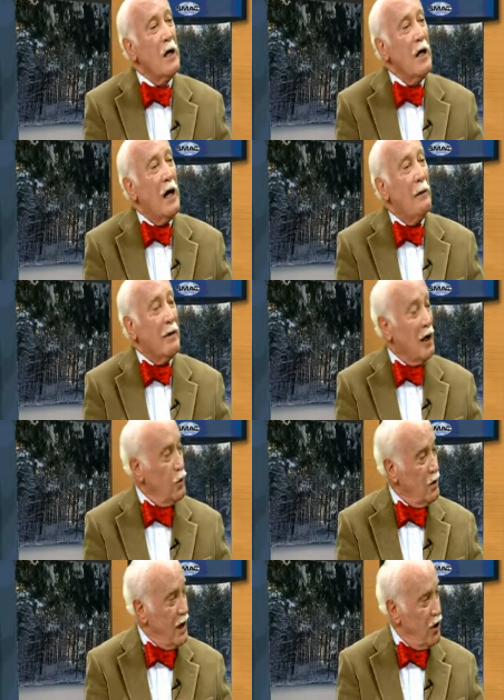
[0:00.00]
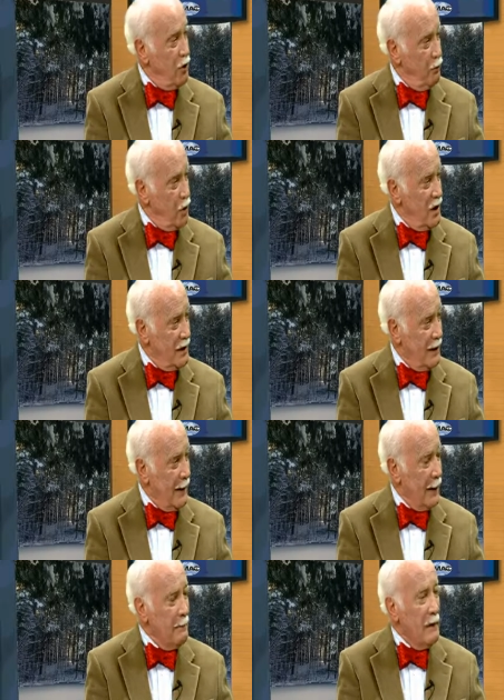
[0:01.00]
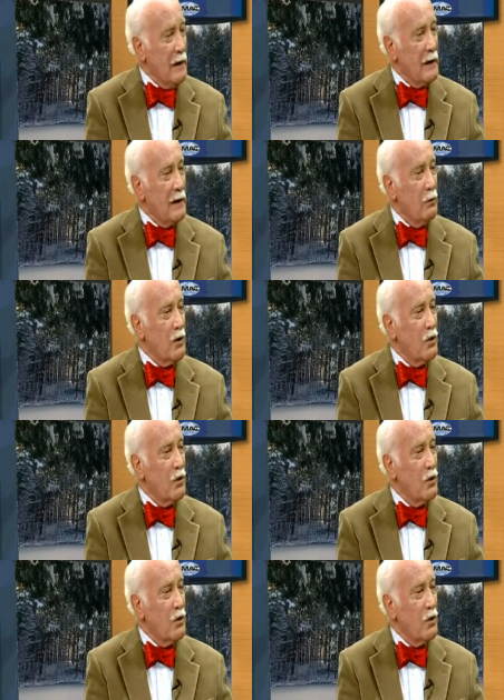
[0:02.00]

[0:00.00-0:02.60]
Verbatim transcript: Uh, but I do take your point today that we